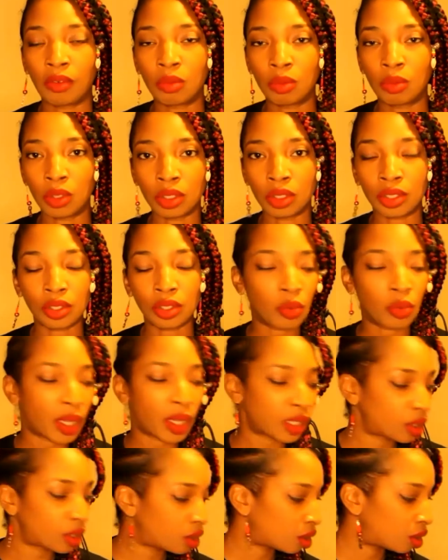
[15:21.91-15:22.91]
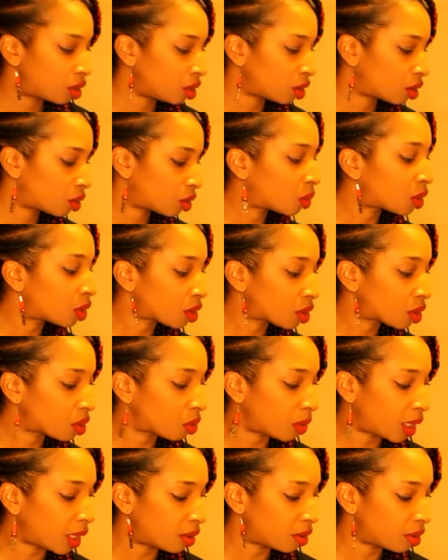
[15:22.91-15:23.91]
Wool sweatshirts, wool
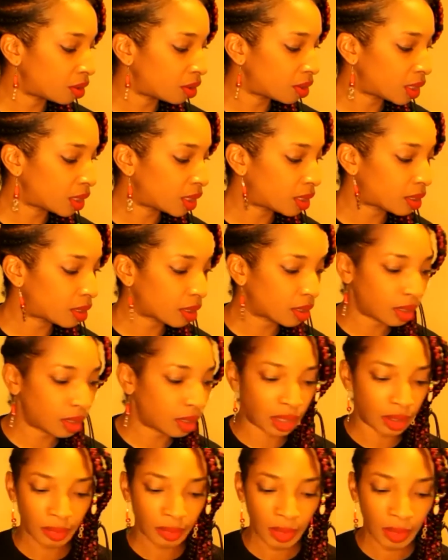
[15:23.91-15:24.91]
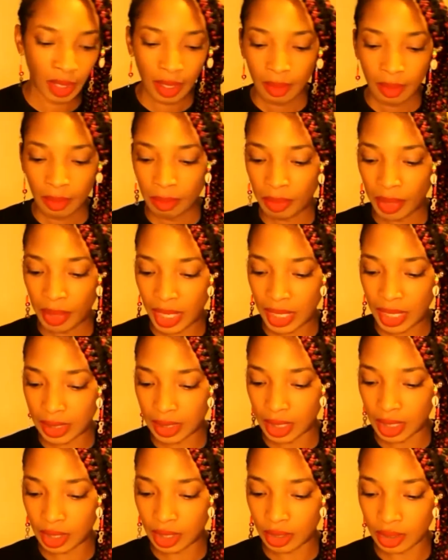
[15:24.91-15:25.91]
sweaters is good. Base
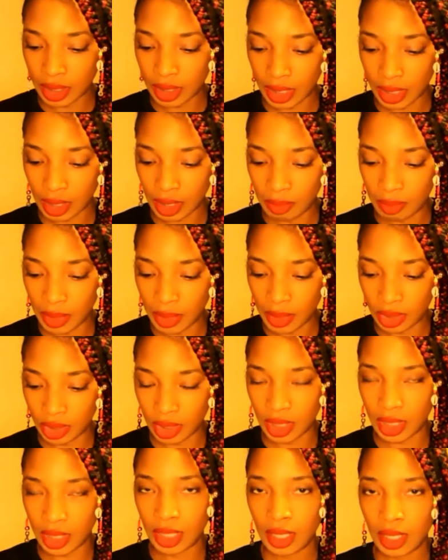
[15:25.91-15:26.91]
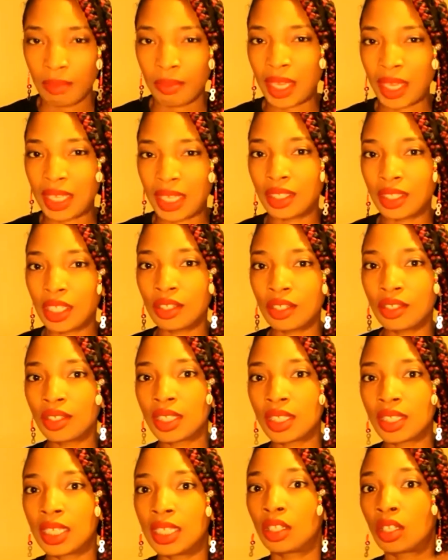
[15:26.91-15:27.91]
layers, like I mentioned, base layers
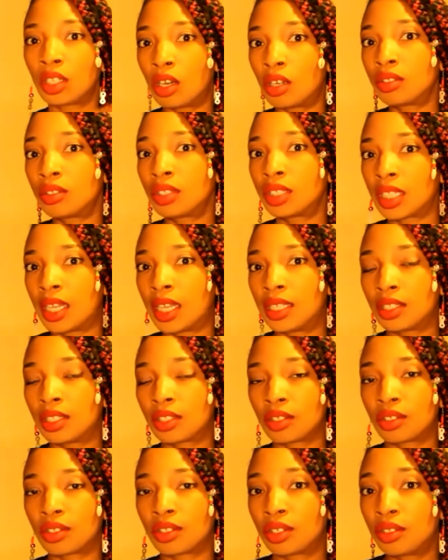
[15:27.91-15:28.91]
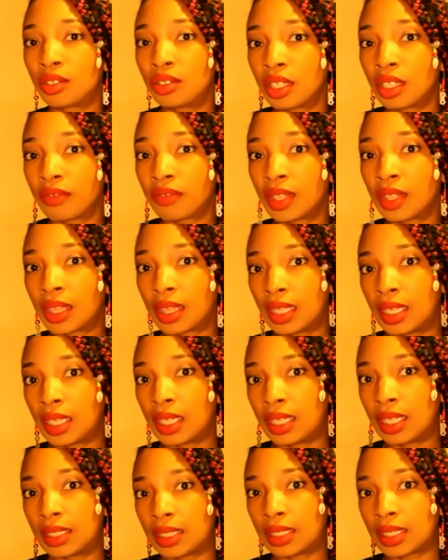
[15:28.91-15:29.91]
and long johns are two different
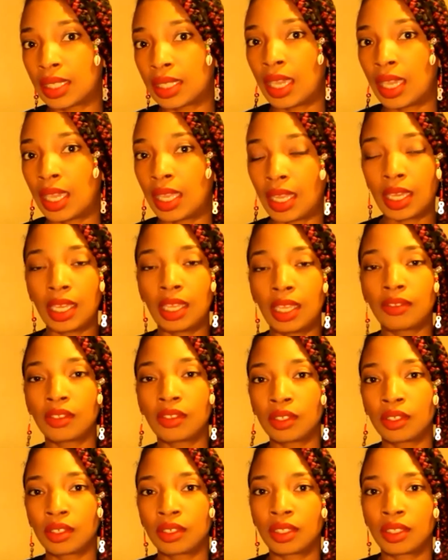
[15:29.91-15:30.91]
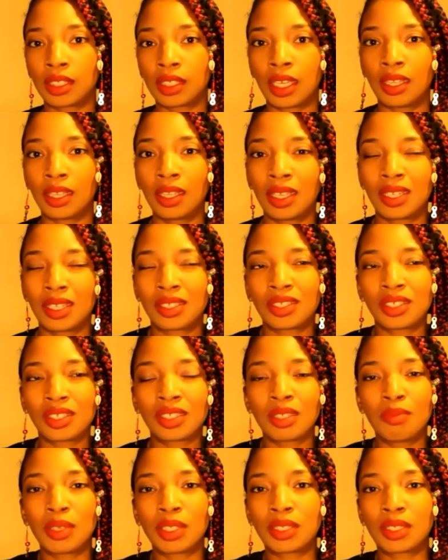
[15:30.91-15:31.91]
things. And I had to learn that. And it's just
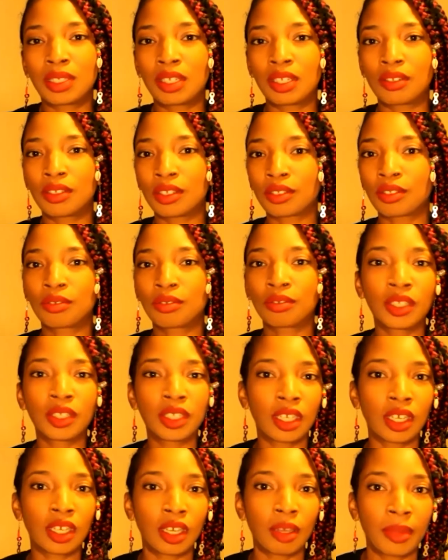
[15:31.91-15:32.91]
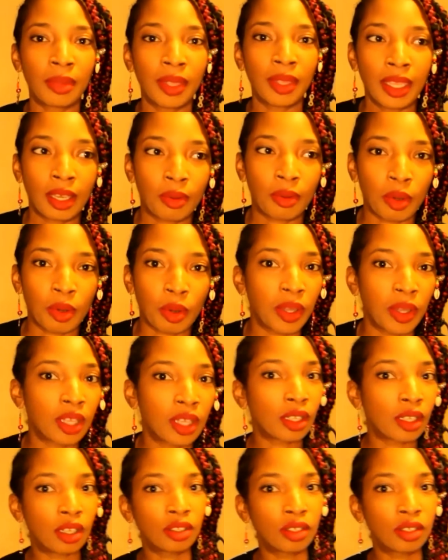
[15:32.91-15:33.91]
the materials. Growing up, I would wear
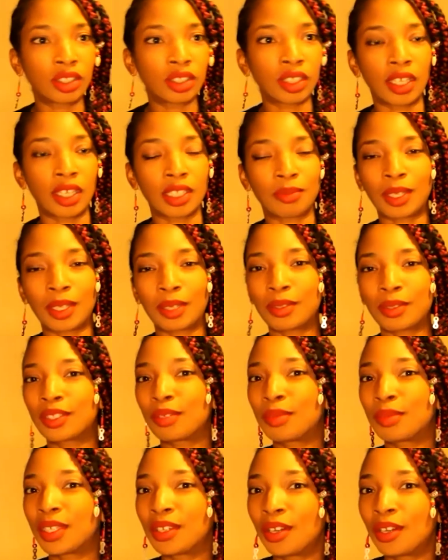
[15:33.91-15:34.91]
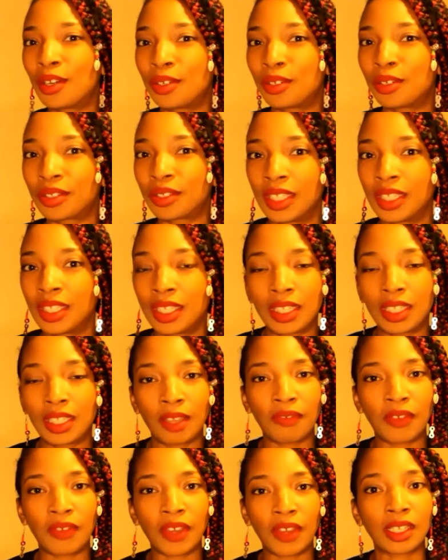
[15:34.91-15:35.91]
long johns, but I'll still be cold. And then I
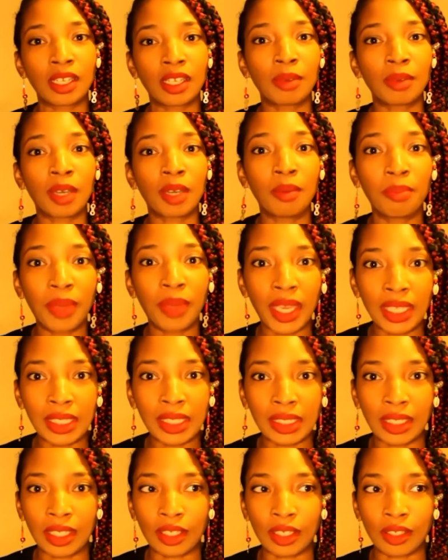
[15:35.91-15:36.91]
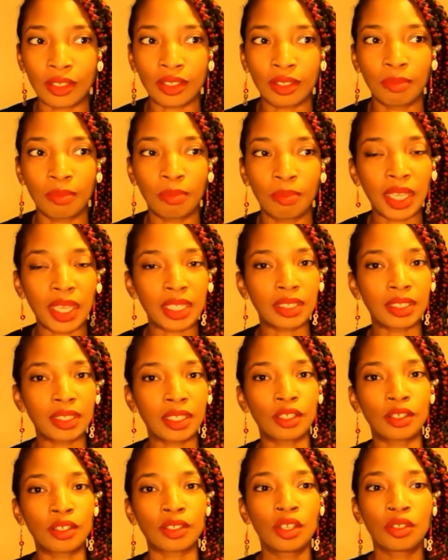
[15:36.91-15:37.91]
found out about base layers. And base
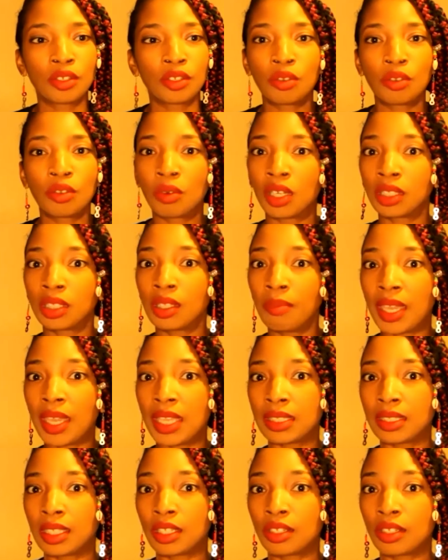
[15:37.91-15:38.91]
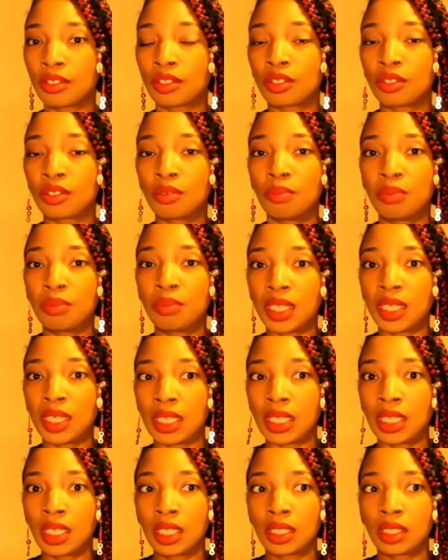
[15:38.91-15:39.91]
layers, you want the base layers to
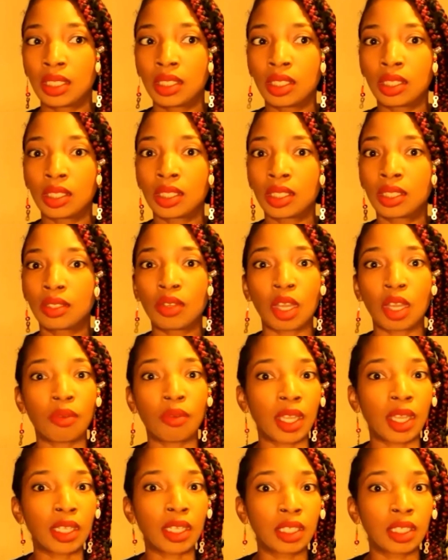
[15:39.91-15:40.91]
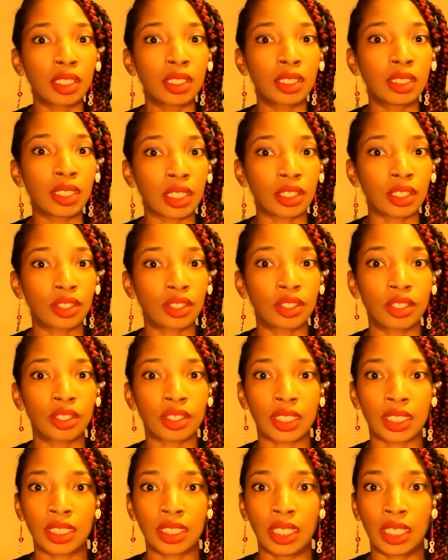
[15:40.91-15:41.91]
be directly next to your
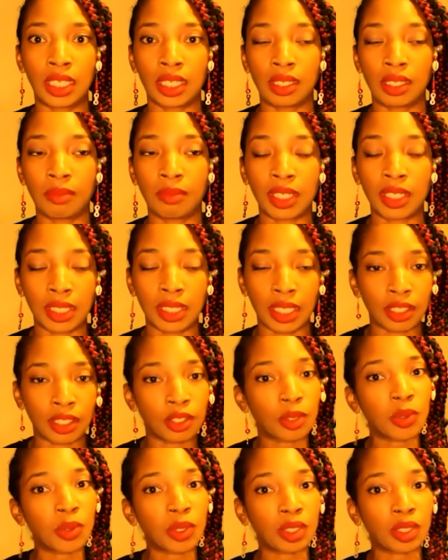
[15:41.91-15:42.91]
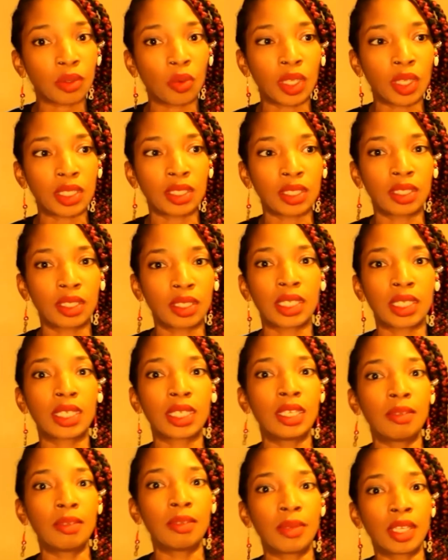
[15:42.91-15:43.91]
skin because that's what's going to
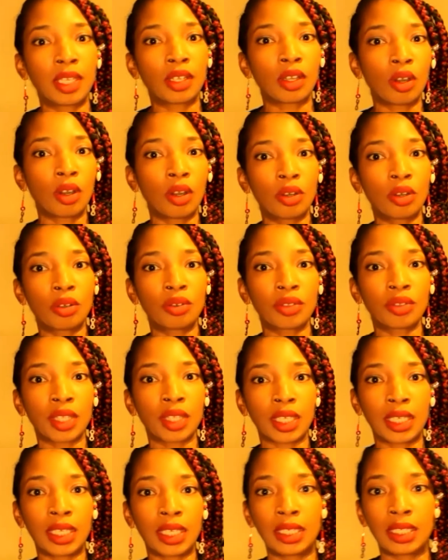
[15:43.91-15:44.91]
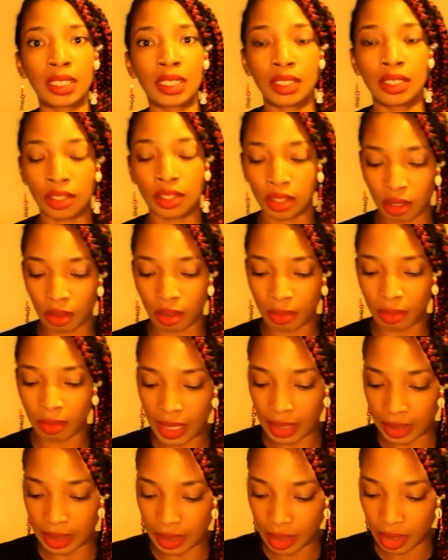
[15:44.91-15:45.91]
keep and hold the heat into your
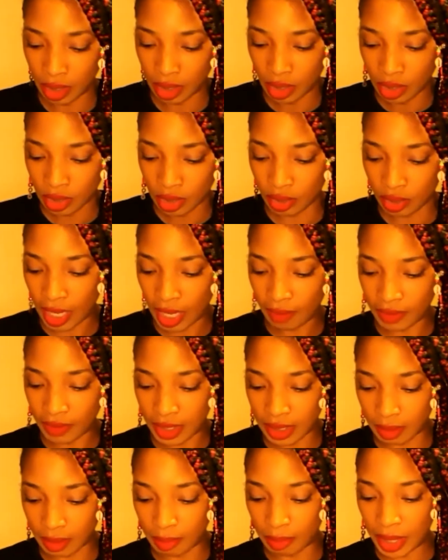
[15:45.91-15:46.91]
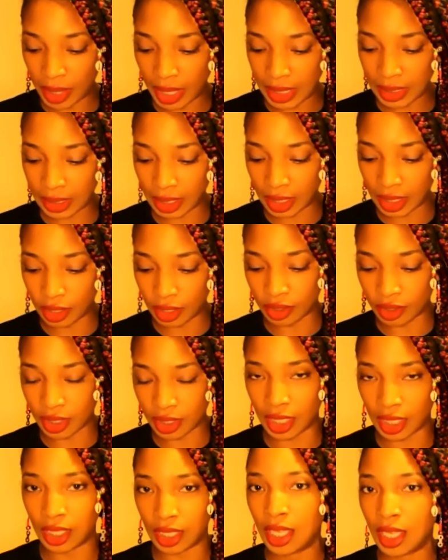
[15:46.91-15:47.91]
body. So having some base layers
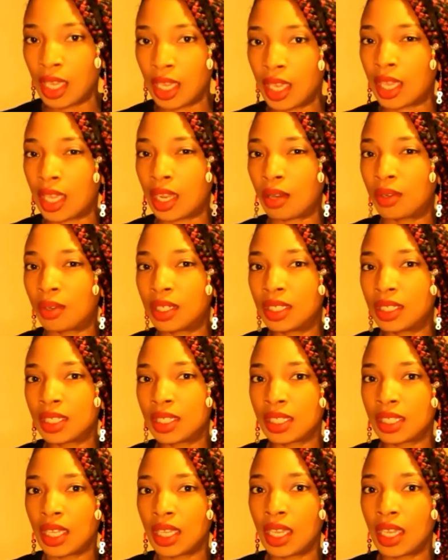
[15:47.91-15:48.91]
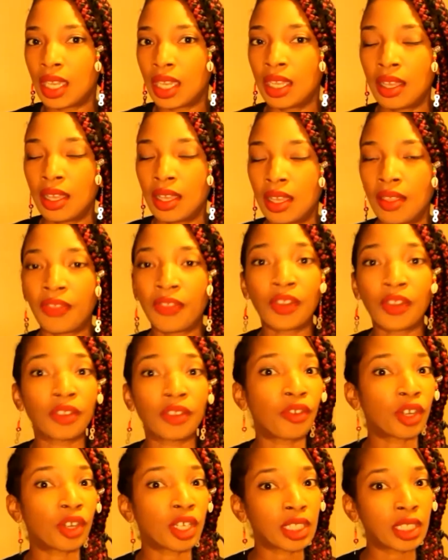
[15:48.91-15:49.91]
in. And I want to say,
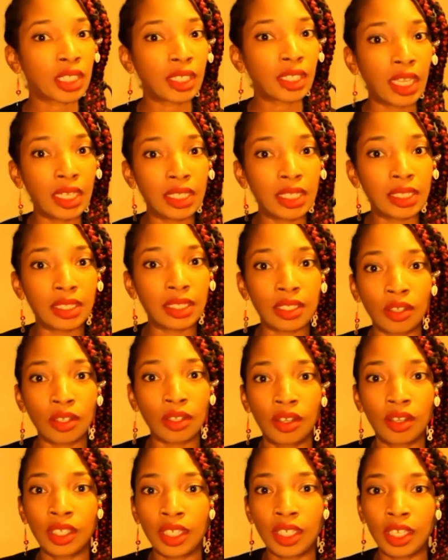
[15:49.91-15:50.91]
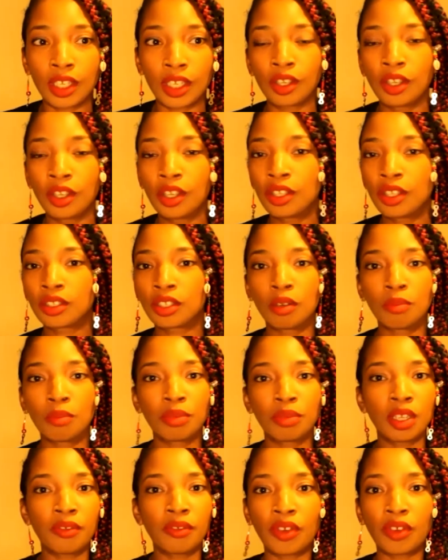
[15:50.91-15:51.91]
for us ladies that's on here, don't be
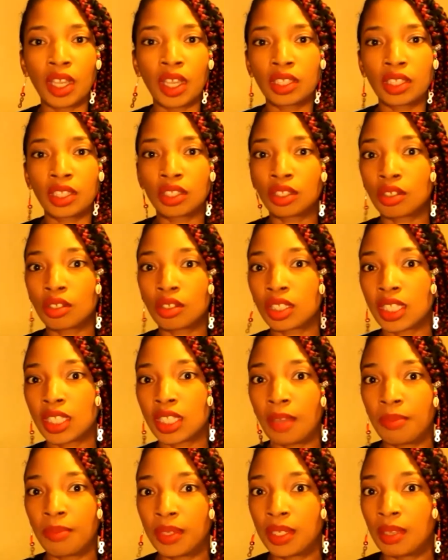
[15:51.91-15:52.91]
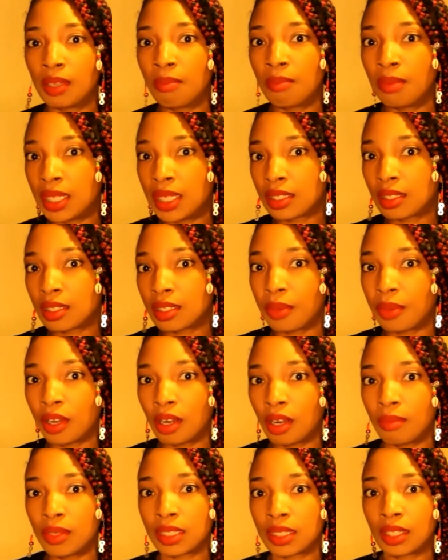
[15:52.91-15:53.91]
afraid to go shop in the men's
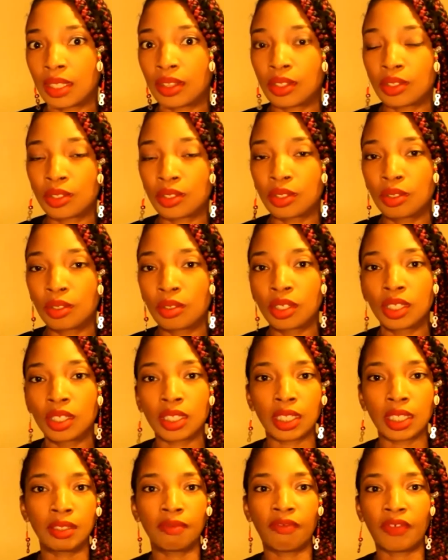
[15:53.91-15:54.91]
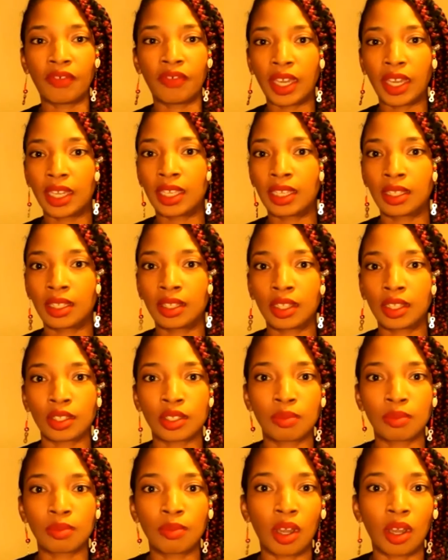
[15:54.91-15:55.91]
departments at the stores and find the
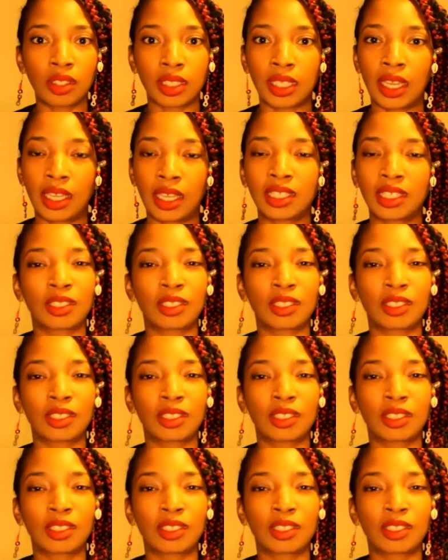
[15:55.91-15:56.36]
small size.